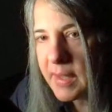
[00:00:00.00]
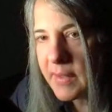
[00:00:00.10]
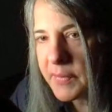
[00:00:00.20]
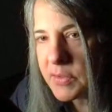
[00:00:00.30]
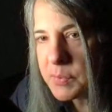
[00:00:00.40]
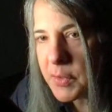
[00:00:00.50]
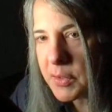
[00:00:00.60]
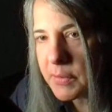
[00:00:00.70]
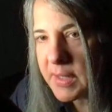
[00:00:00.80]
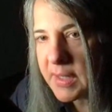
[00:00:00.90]
And there's
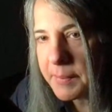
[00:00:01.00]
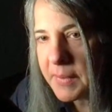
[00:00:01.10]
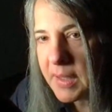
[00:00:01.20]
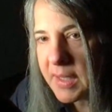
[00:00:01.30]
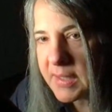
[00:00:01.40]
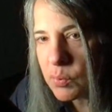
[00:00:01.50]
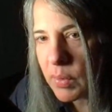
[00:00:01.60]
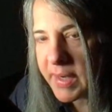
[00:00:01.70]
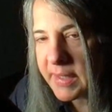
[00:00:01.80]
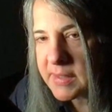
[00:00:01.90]
Mercury. Yep. And it's
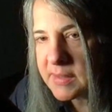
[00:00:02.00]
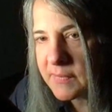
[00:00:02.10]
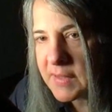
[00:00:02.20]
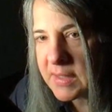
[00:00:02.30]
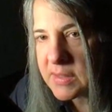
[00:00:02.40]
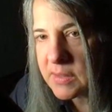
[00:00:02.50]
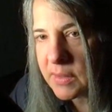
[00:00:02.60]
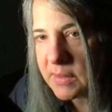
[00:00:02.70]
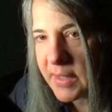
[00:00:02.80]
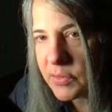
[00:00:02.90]
right next to Venus. Look
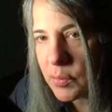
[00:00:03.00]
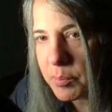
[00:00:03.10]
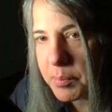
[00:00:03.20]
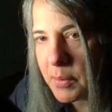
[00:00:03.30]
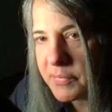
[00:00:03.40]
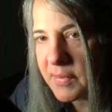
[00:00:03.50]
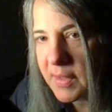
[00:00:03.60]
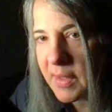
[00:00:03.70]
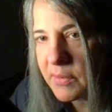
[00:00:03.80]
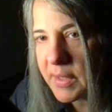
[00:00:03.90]
at that. They're both
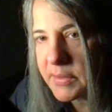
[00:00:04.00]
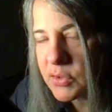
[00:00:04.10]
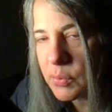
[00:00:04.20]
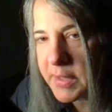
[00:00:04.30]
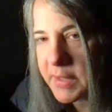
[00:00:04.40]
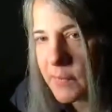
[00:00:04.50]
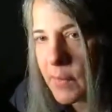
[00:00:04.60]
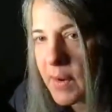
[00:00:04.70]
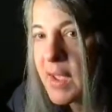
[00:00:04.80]
together at 24.